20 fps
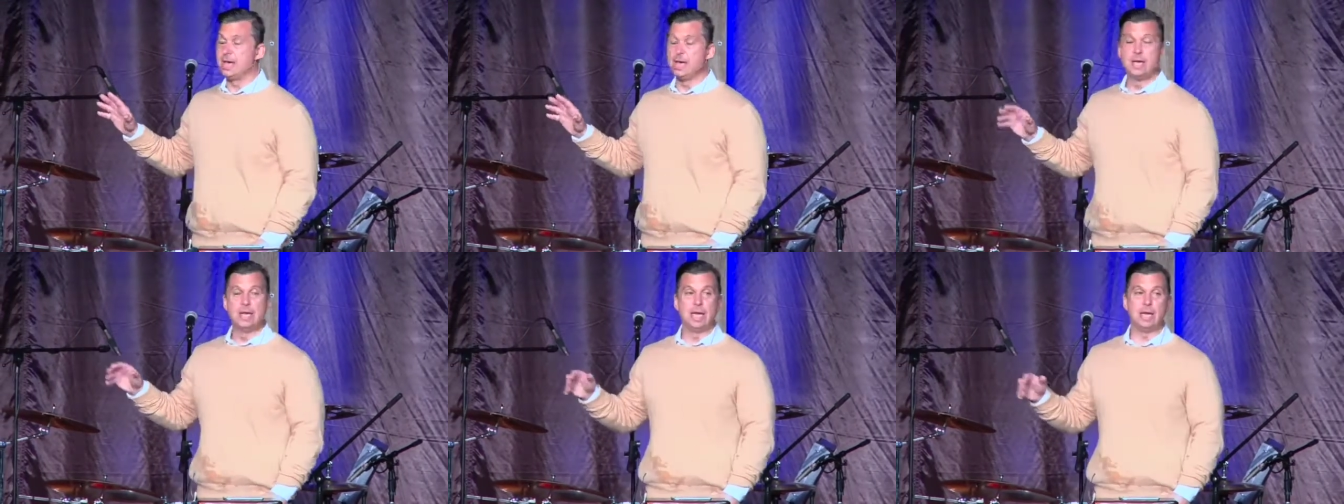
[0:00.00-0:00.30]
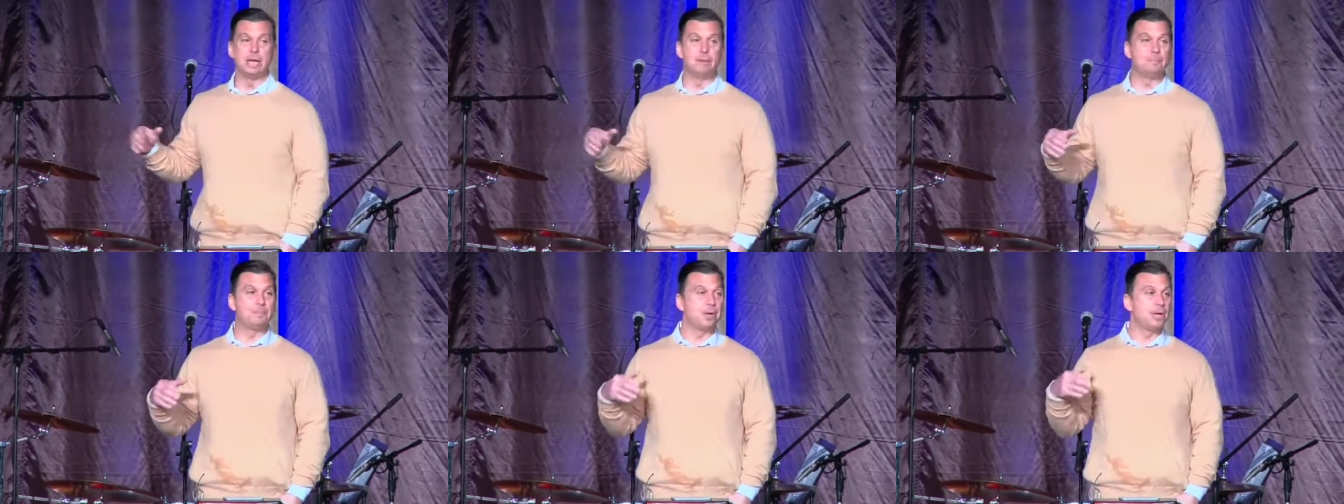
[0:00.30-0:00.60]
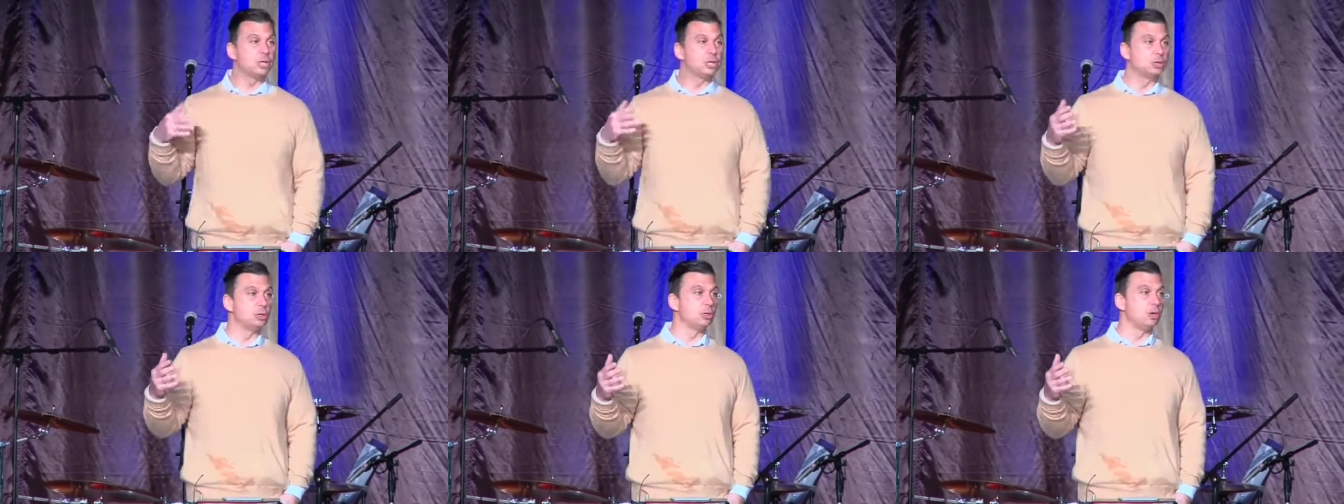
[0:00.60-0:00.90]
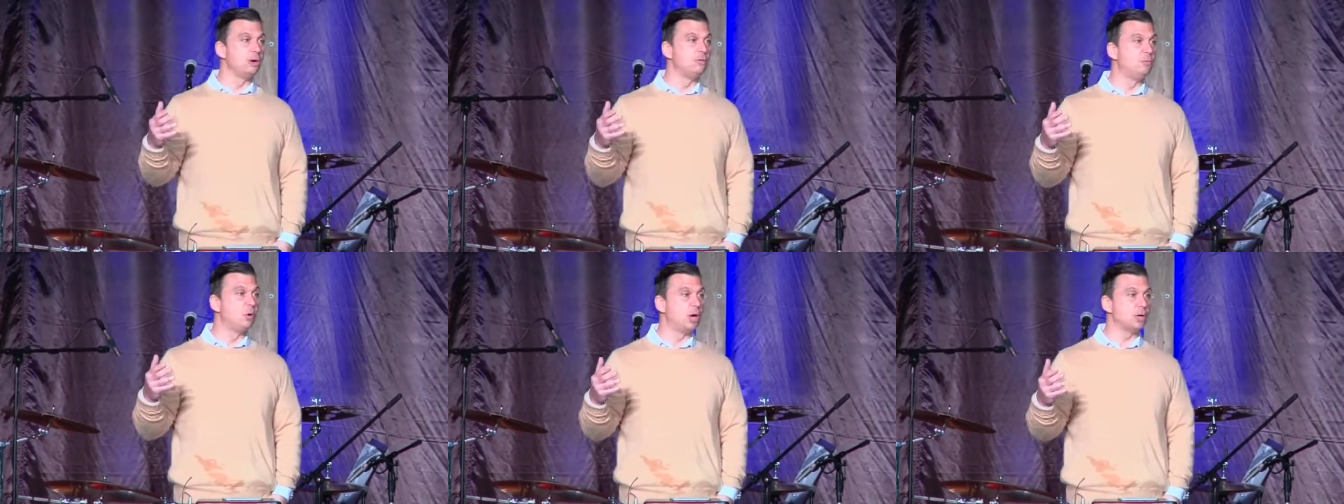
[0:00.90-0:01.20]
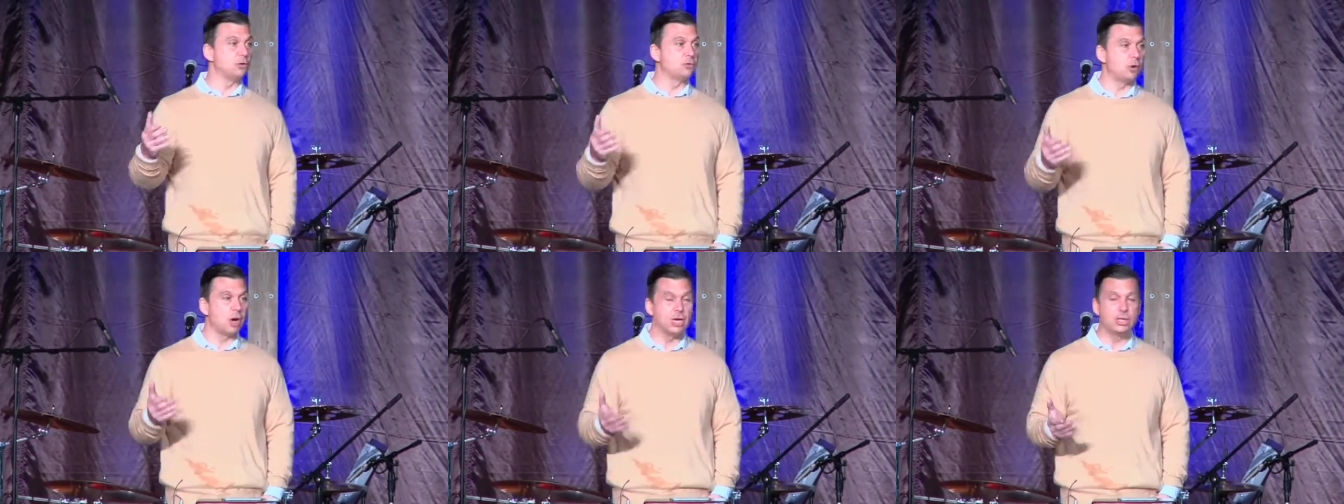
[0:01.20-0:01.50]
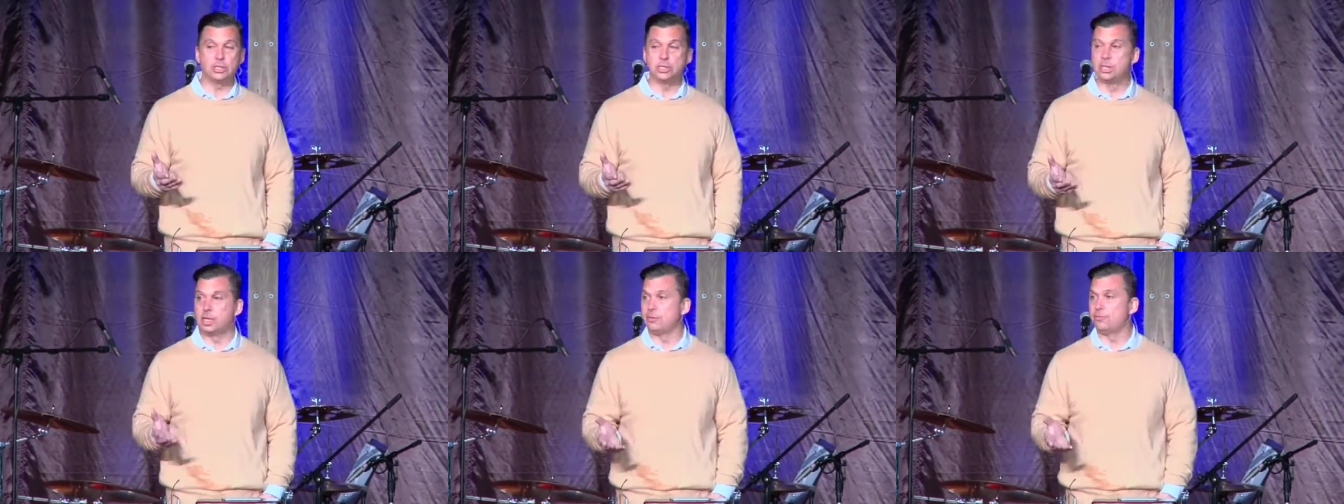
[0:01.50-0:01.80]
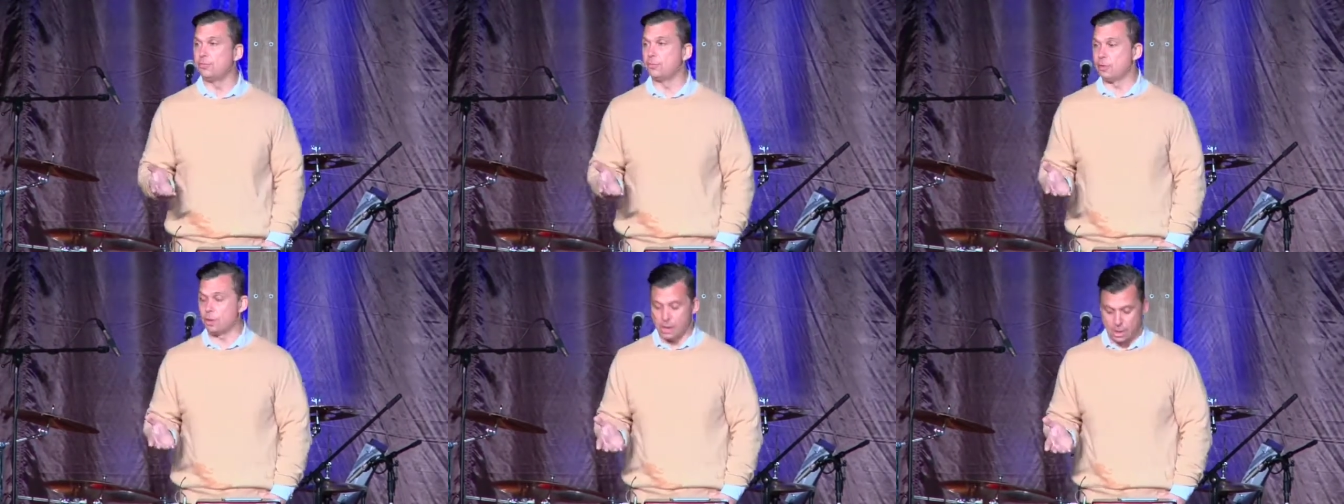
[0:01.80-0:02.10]
and a picture of what Christ did
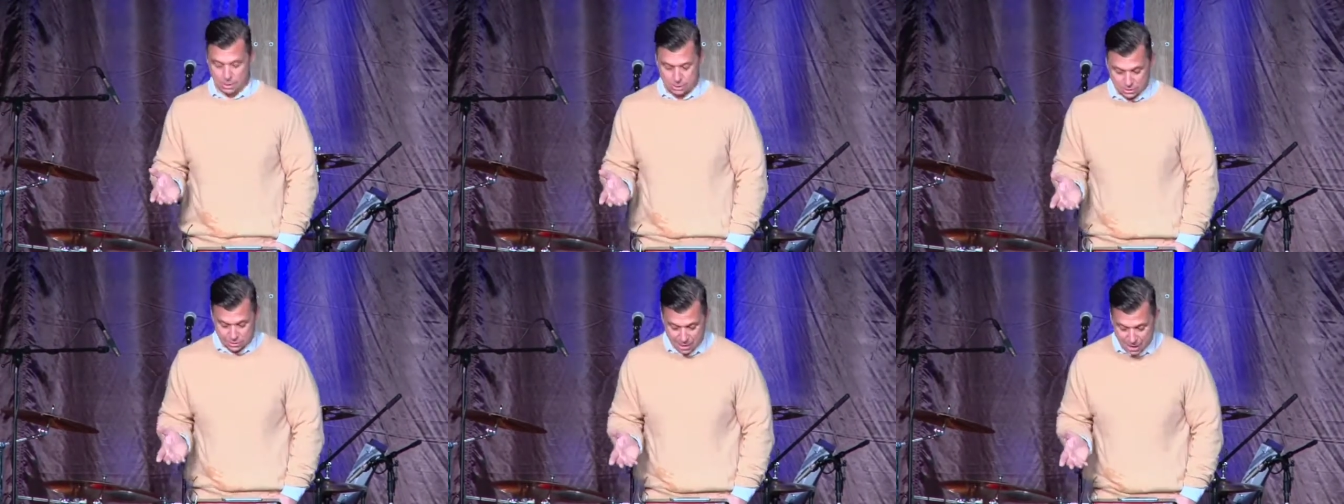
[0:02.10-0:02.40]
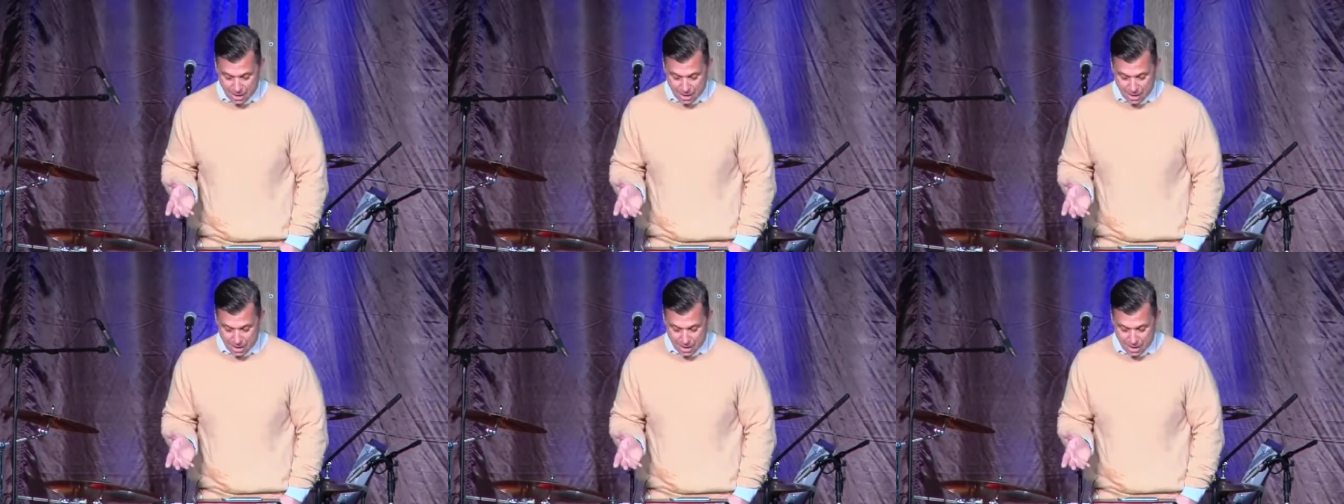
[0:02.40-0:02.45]
for us,